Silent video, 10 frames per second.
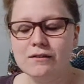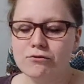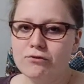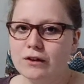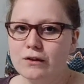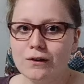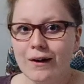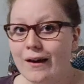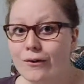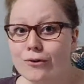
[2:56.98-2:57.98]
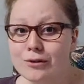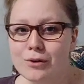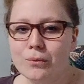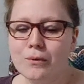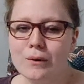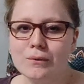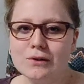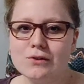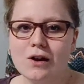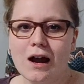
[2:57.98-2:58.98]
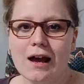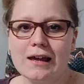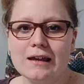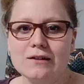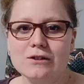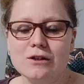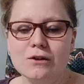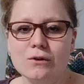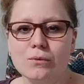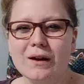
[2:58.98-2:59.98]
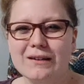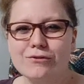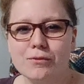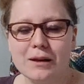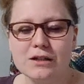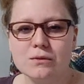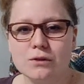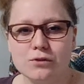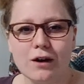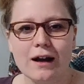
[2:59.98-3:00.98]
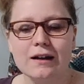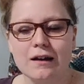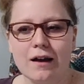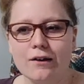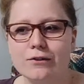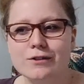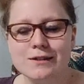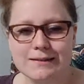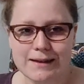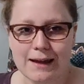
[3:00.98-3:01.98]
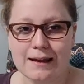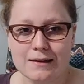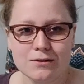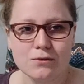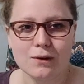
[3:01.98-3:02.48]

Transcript: figure out what information we're trying to understand,